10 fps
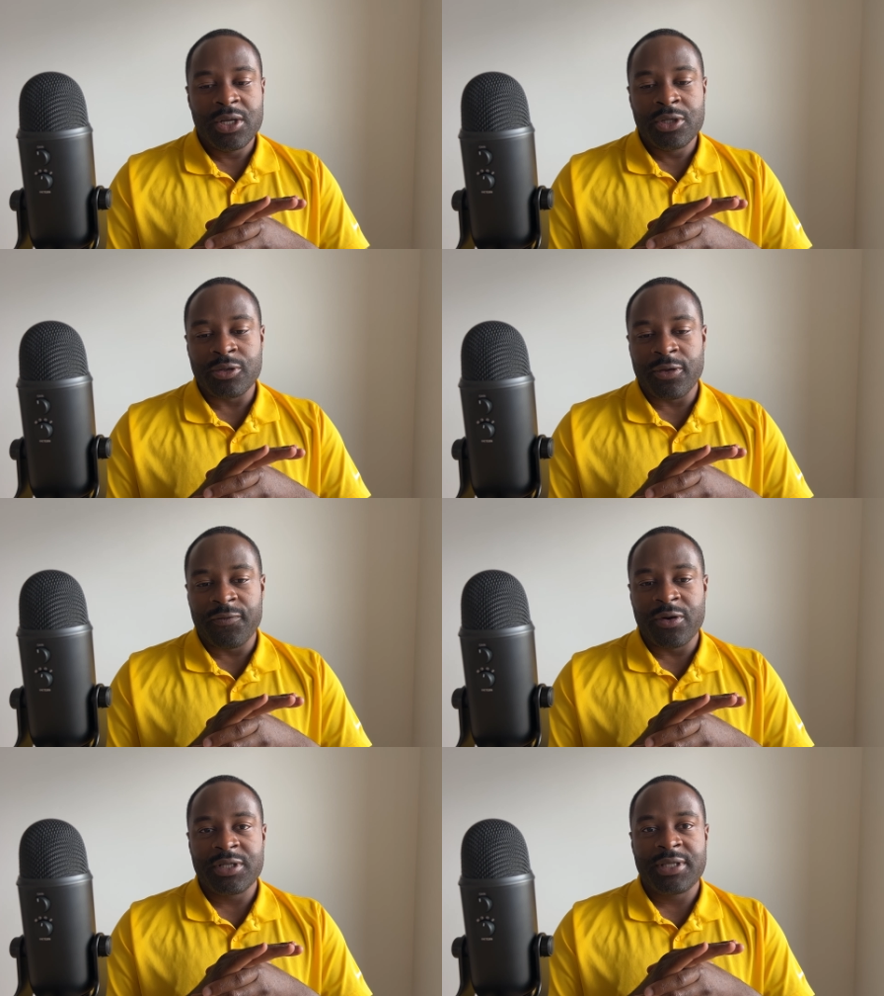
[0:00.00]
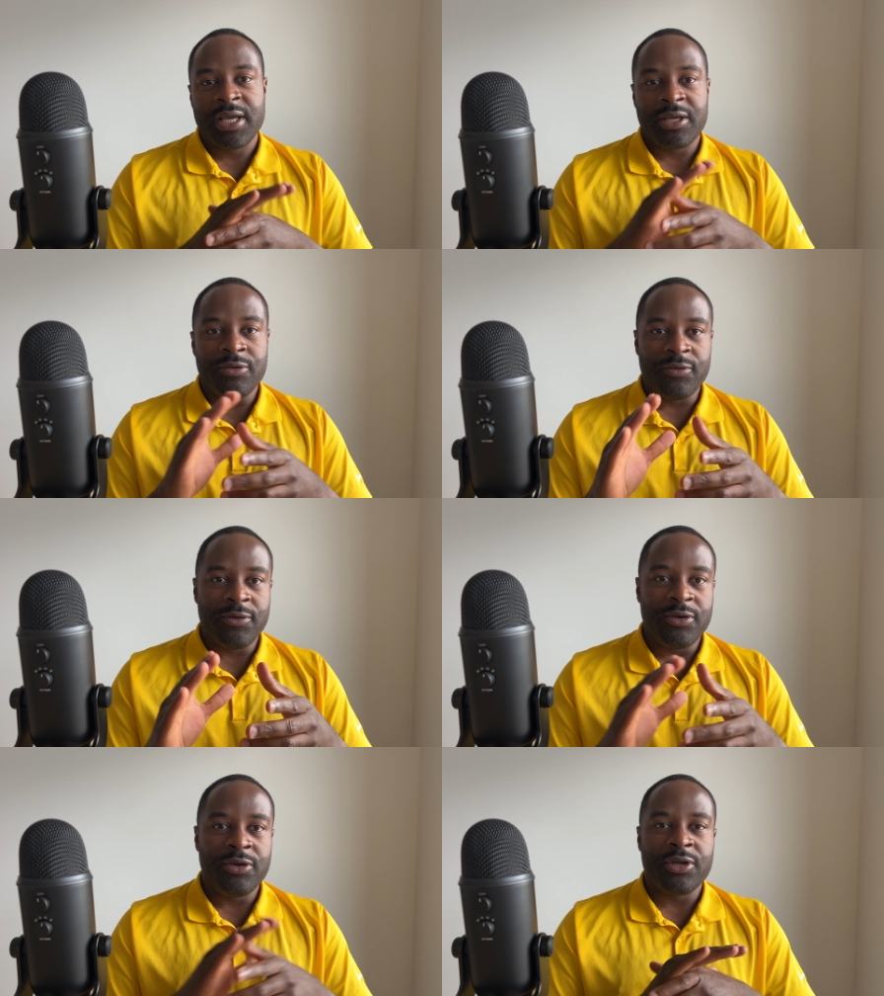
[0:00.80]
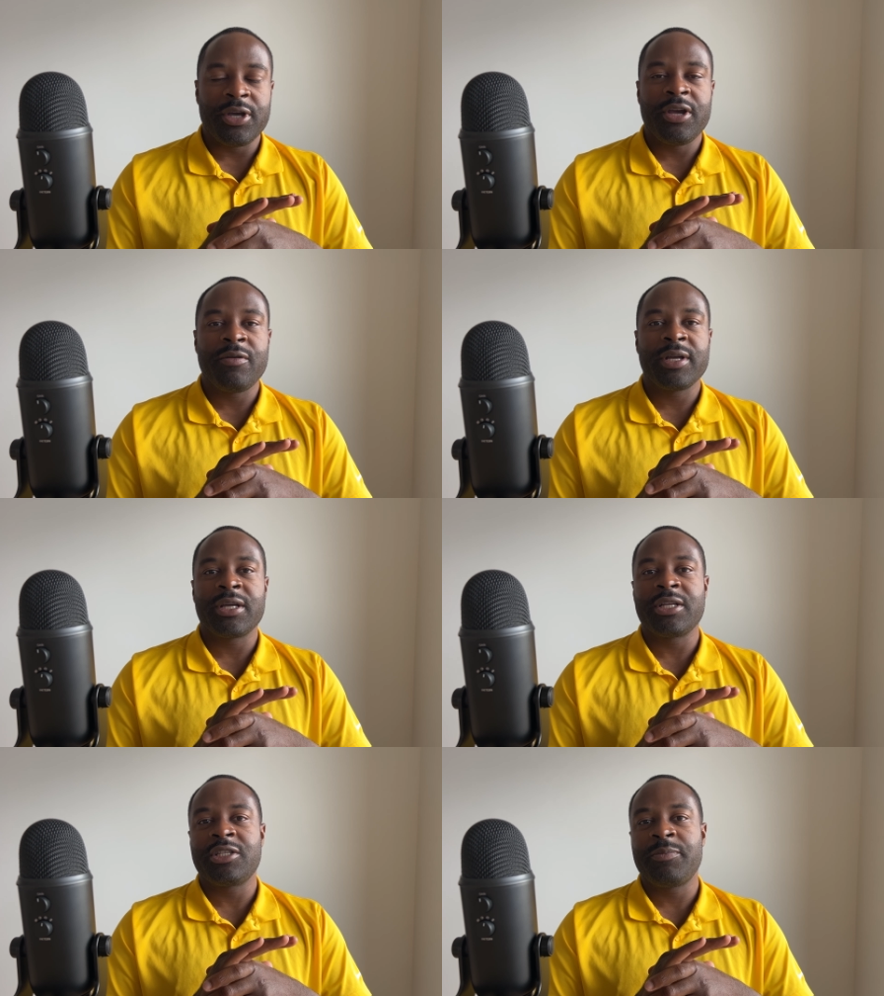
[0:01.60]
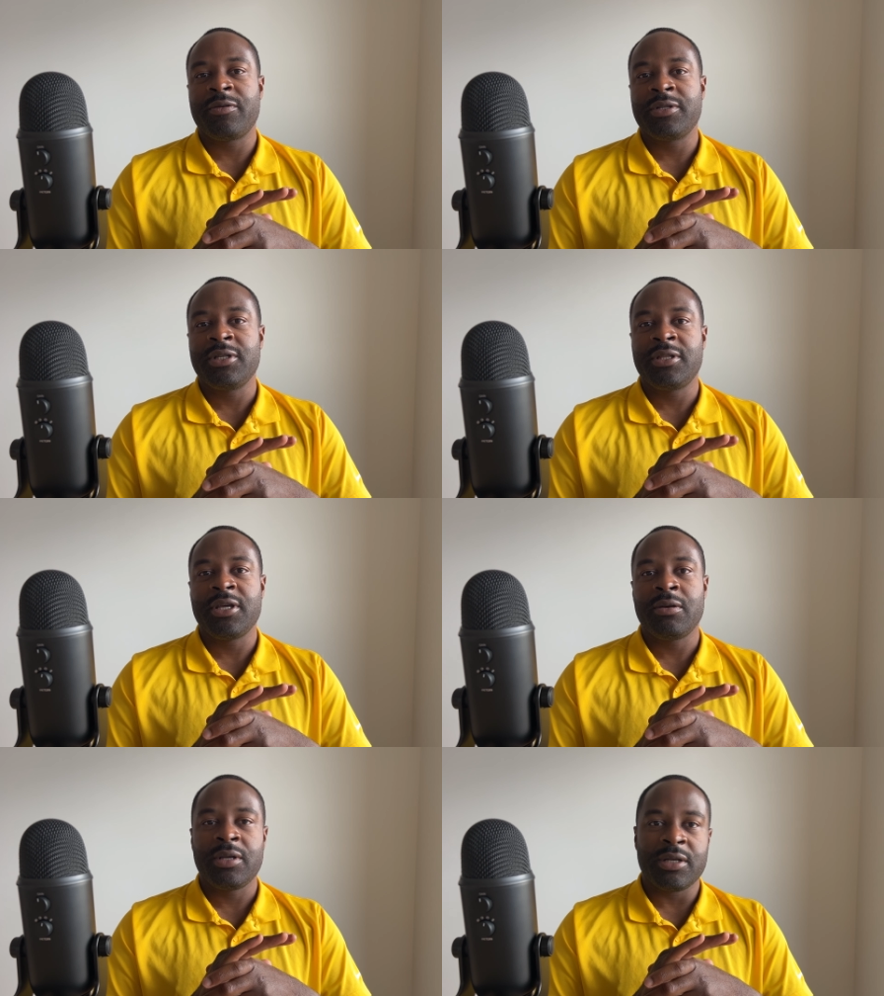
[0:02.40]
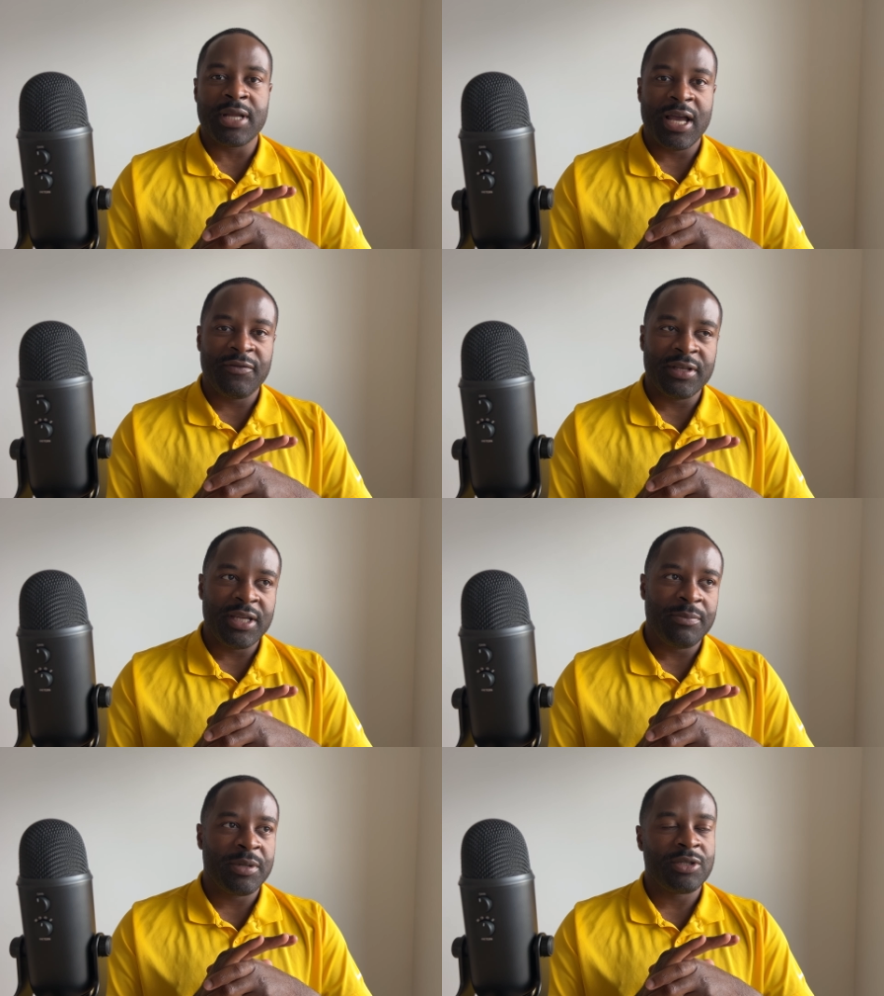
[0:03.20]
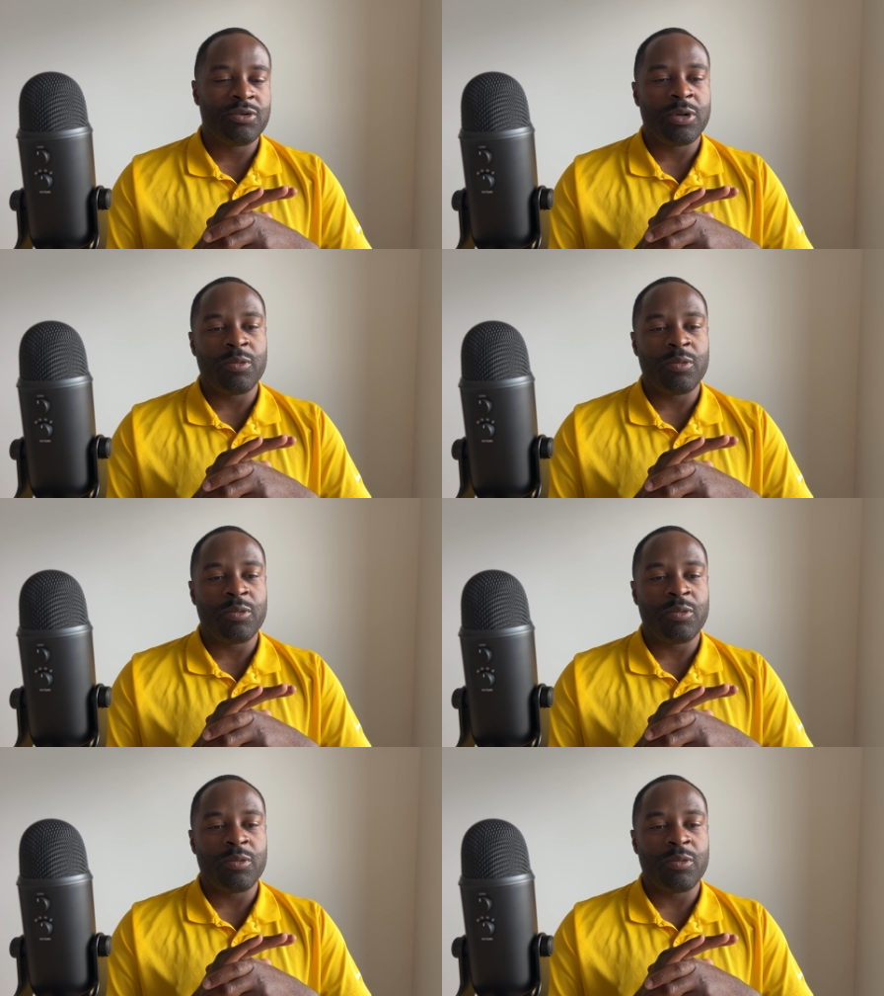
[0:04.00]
So the first thing, you're hearing a conspiracy theory, you're diving deep into it.